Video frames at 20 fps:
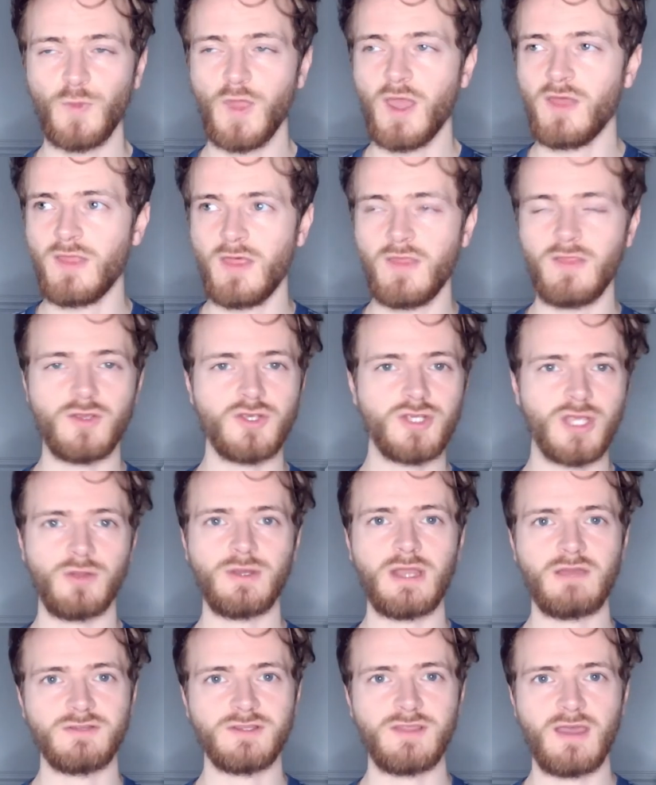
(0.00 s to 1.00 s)
And then the show
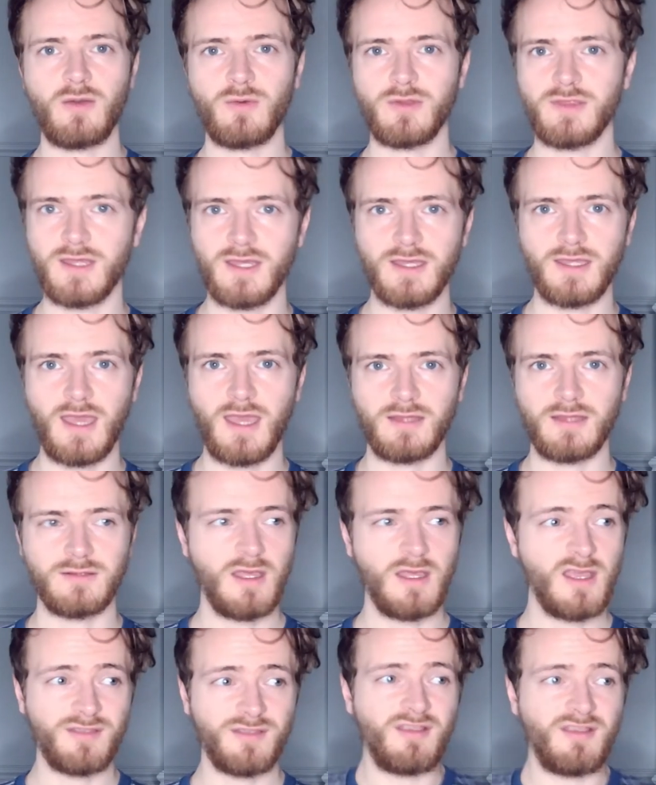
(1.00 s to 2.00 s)
never dealt with it again.
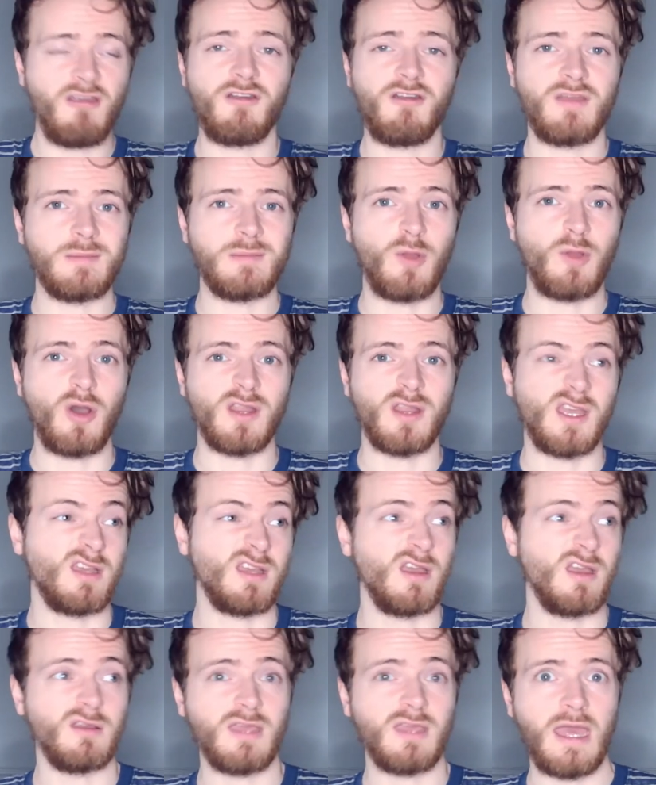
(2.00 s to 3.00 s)
Seraphim got
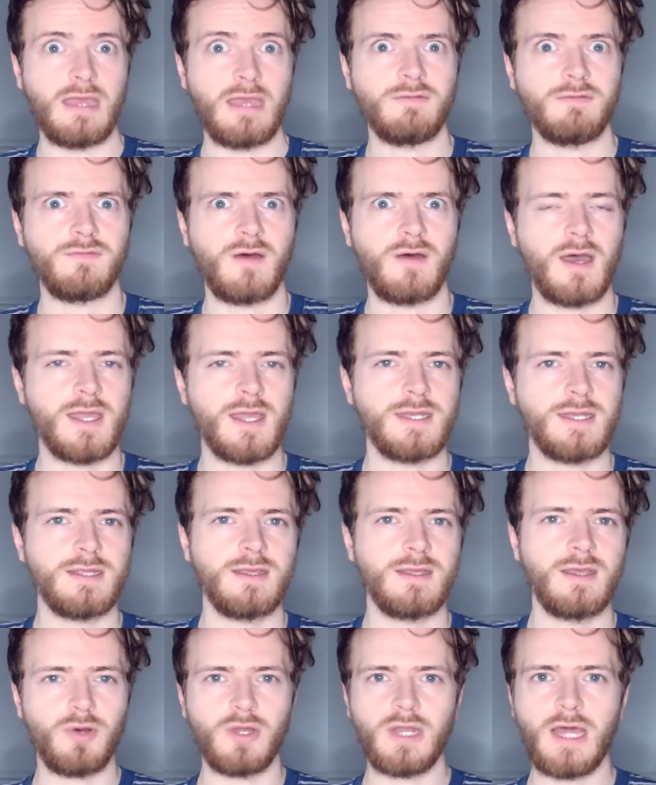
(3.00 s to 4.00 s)
it. Okay, fine.
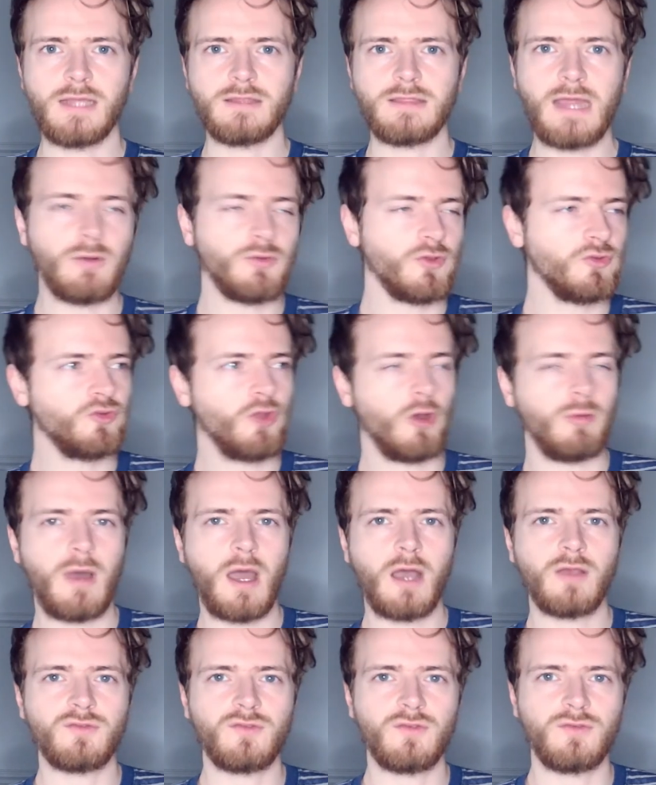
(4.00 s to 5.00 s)
But like, that was a
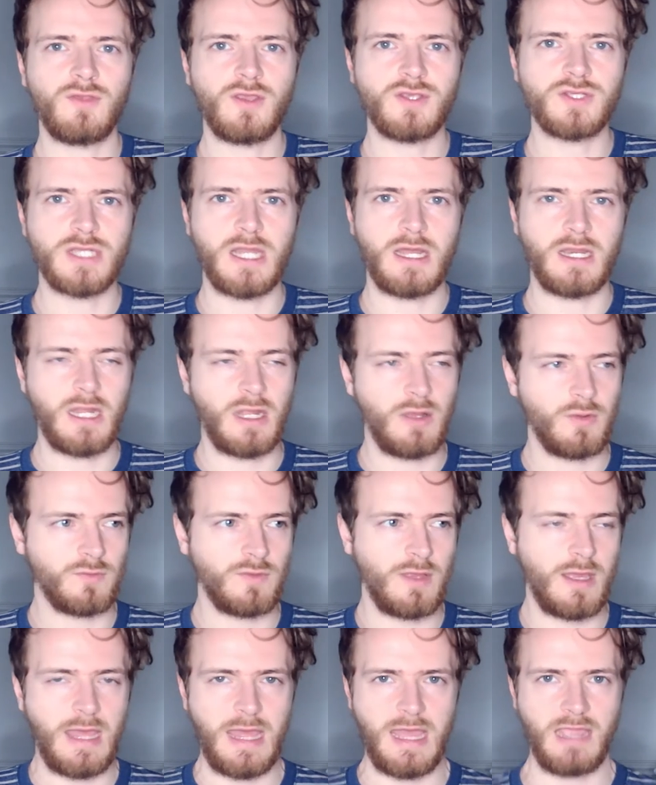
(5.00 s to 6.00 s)
dumbass decision. And I
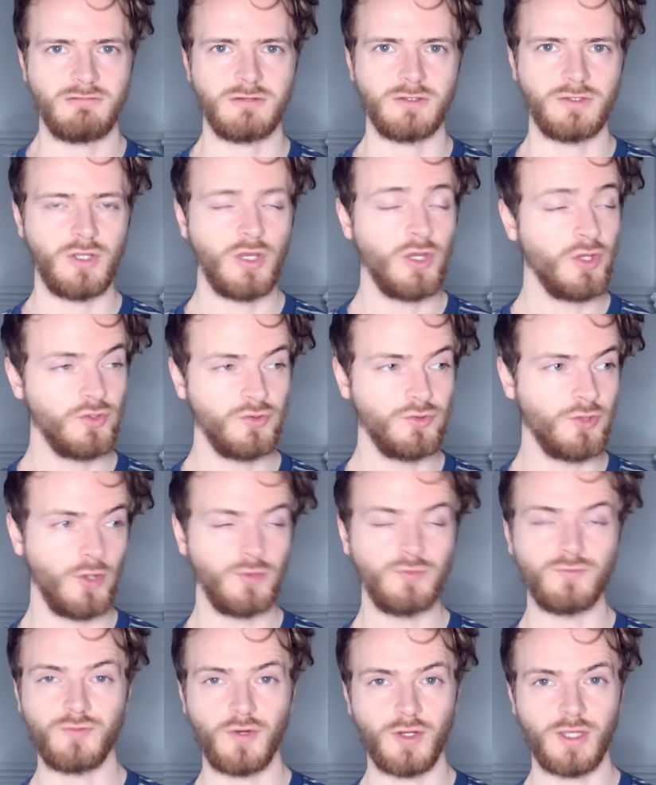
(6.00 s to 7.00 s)
was like, Hera,
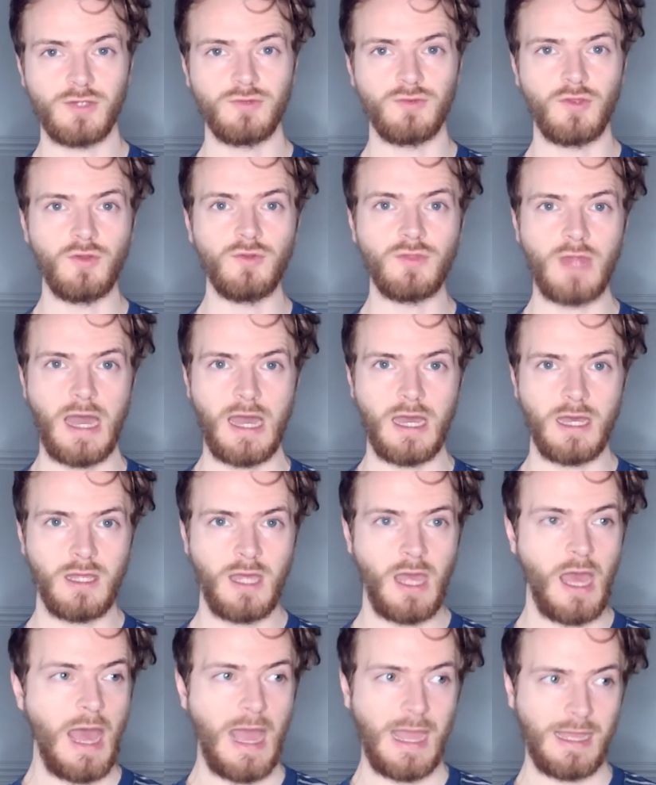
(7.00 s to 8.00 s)
don't fucking do that.
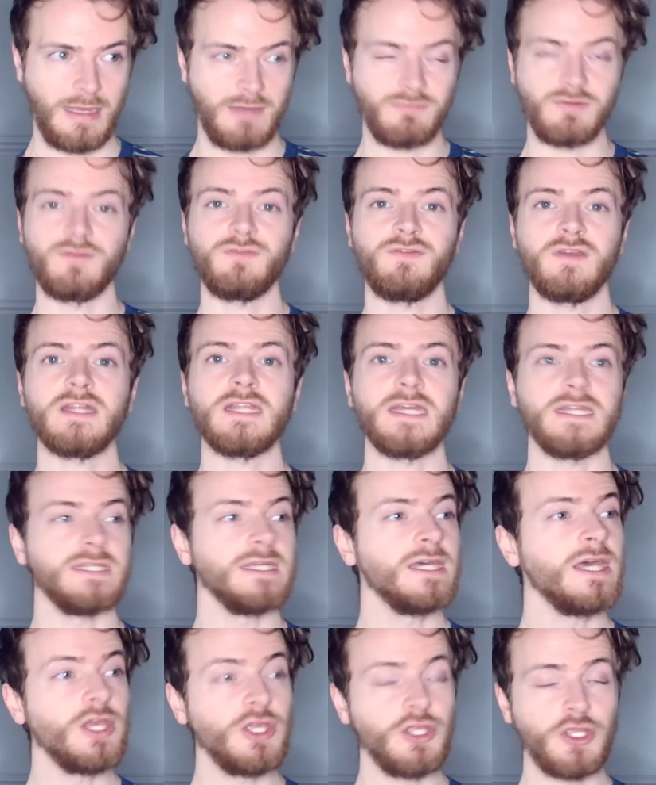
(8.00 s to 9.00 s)
I have a
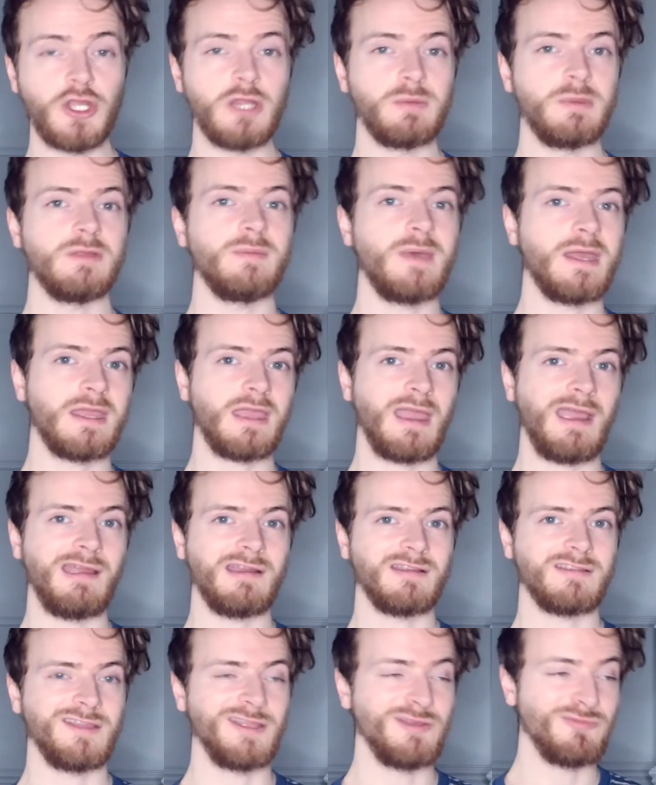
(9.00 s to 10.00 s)
feeling you're going to be the main
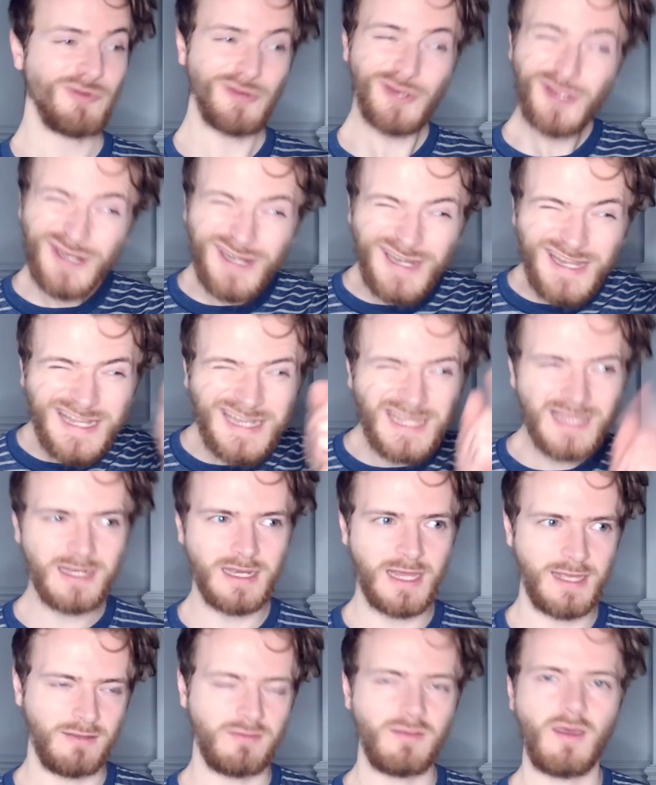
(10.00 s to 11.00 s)
character. You're probably going to need
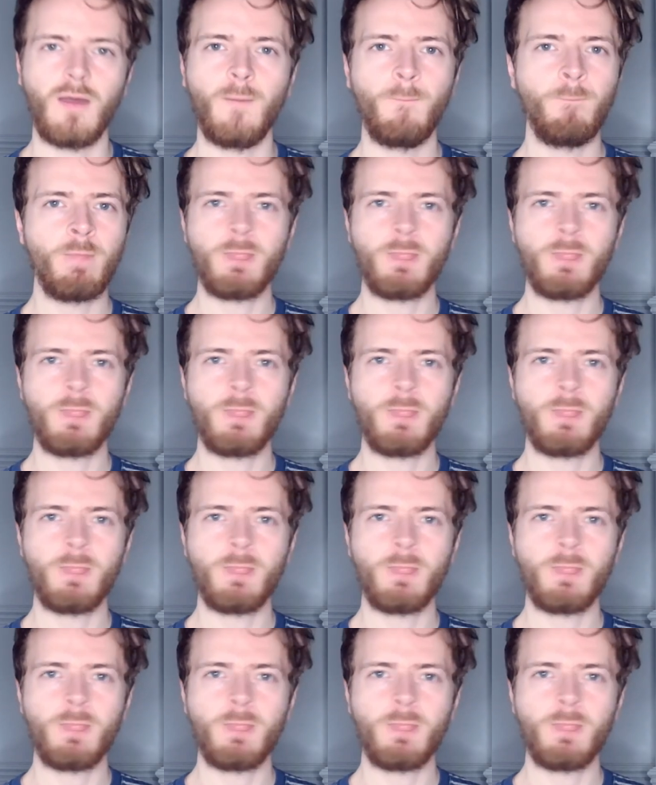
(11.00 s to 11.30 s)
it later.